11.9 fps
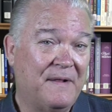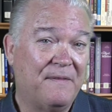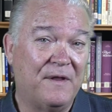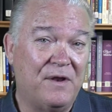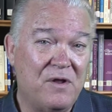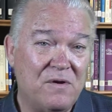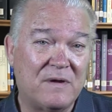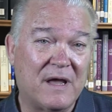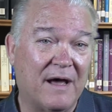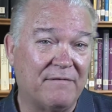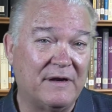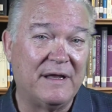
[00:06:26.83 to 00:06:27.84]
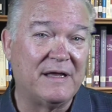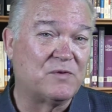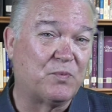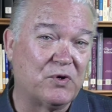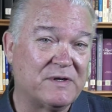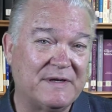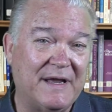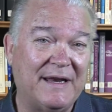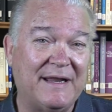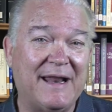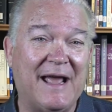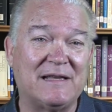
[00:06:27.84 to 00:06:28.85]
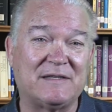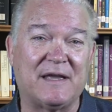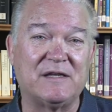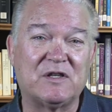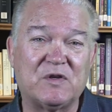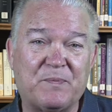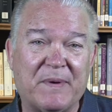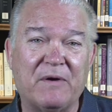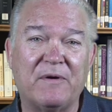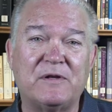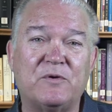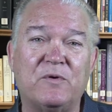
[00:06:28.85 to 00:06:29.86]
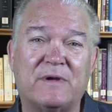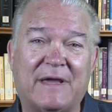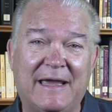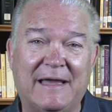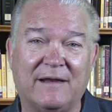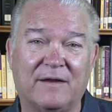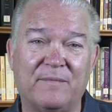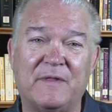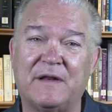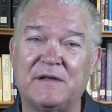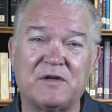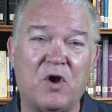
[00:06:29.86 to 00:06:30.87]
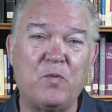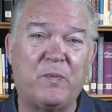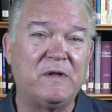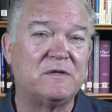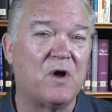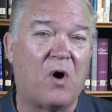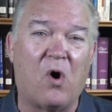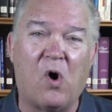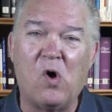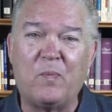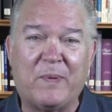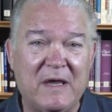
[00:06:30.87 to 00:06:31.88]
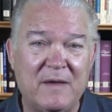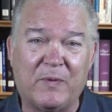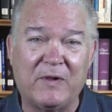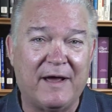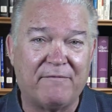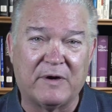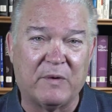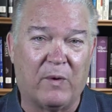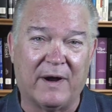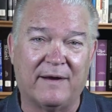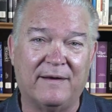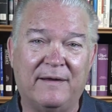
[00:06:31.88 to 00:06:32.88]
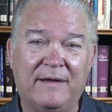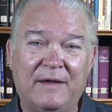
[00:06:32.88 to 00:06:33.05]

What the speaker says: The new covenant is presented as a spiritual kingdom that is open to all people everywhere,